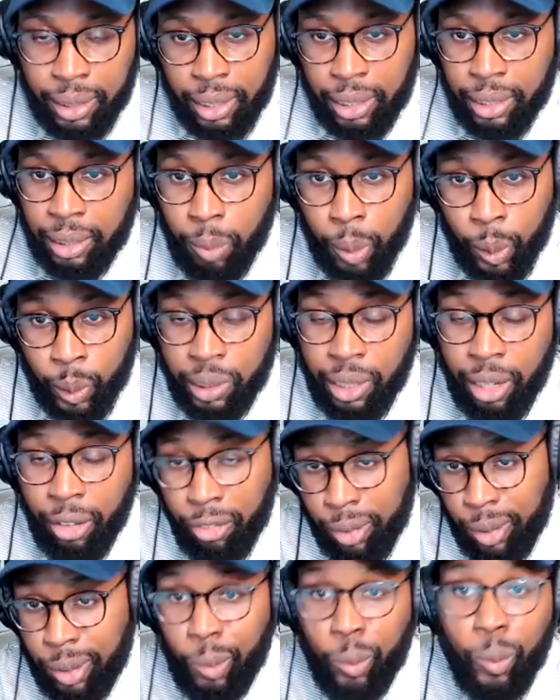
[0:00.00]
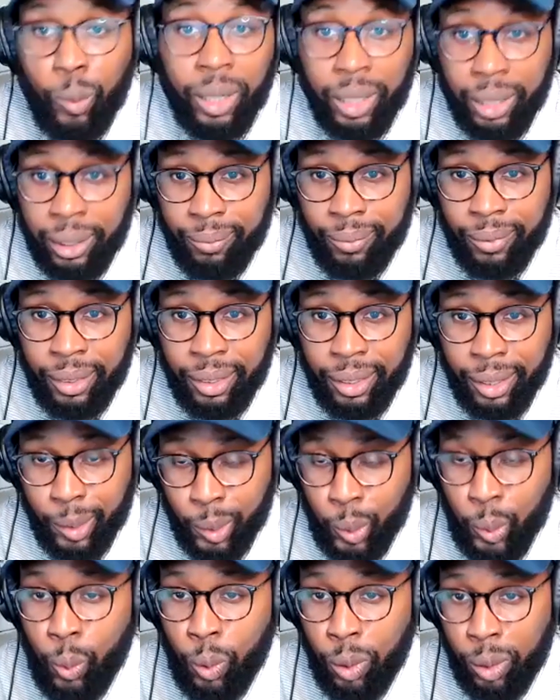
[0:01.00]
she is most definitely the one
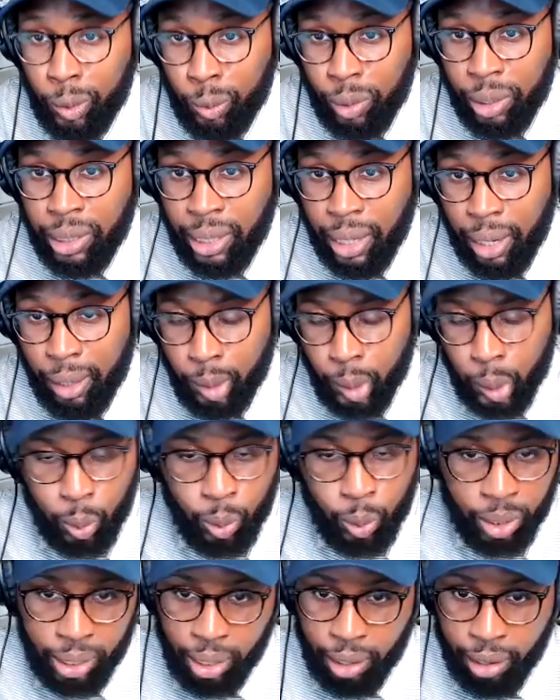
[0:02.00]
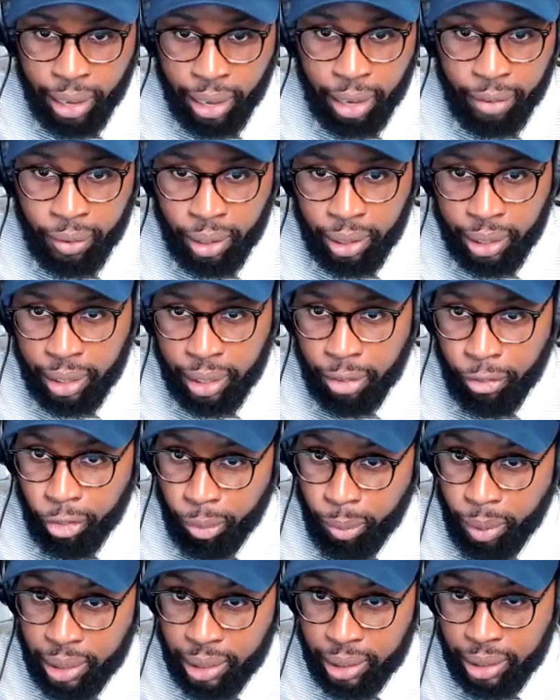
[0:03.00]
that you want to reach out to, and I'll have all
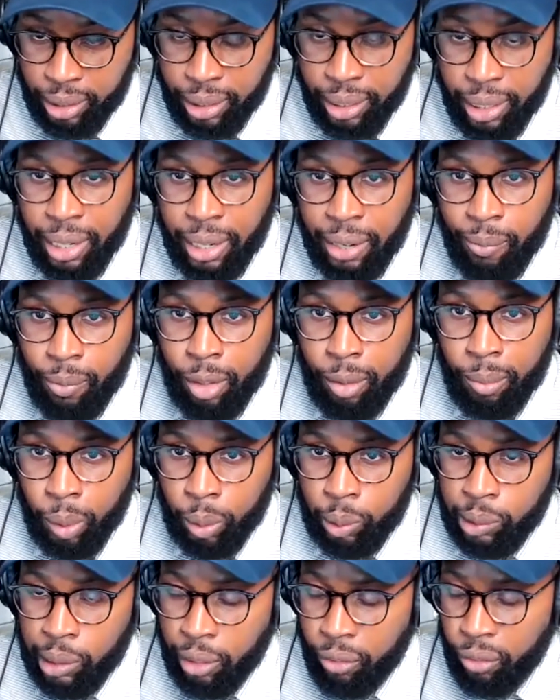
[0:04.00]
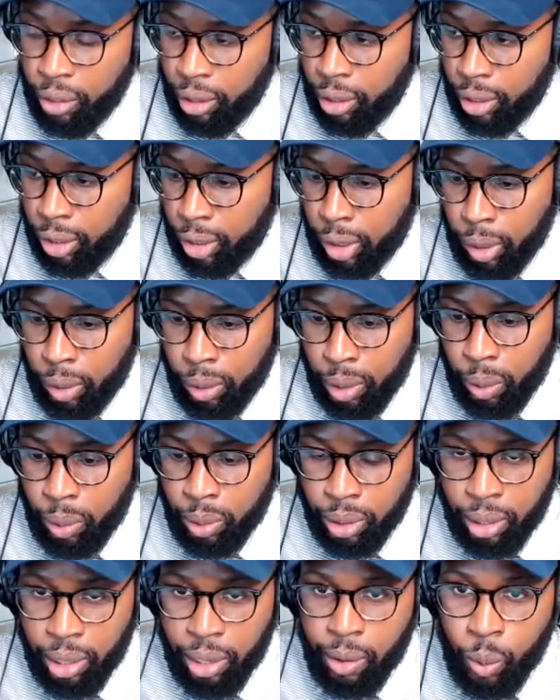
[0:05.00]
that information most definitely in the show
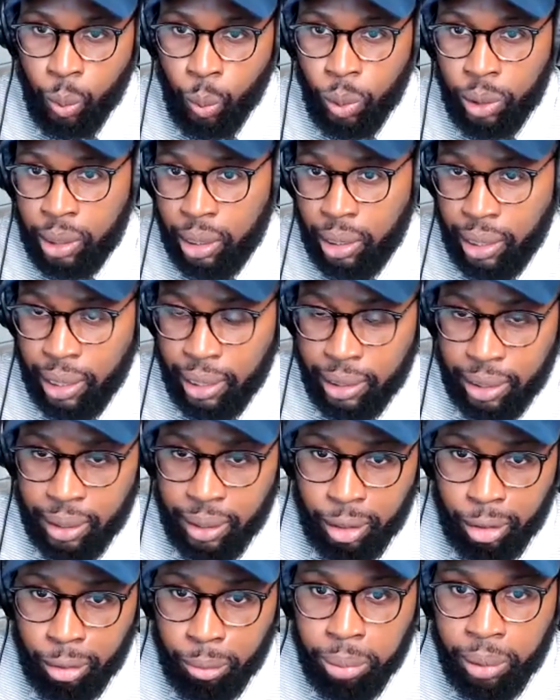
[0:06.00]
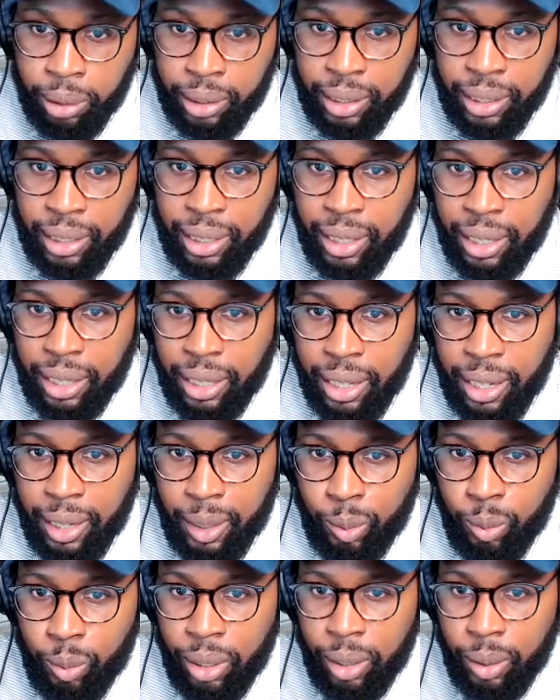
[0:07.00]
notes with the link to her book
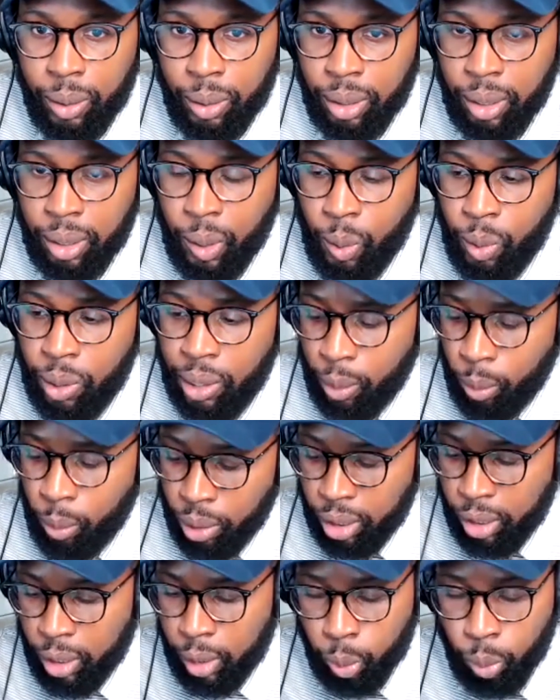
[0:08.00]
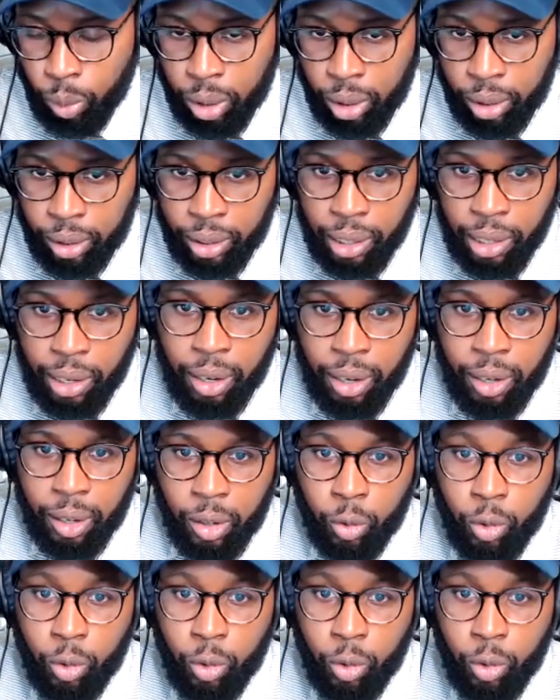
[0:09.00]
as well. So, and I really just want to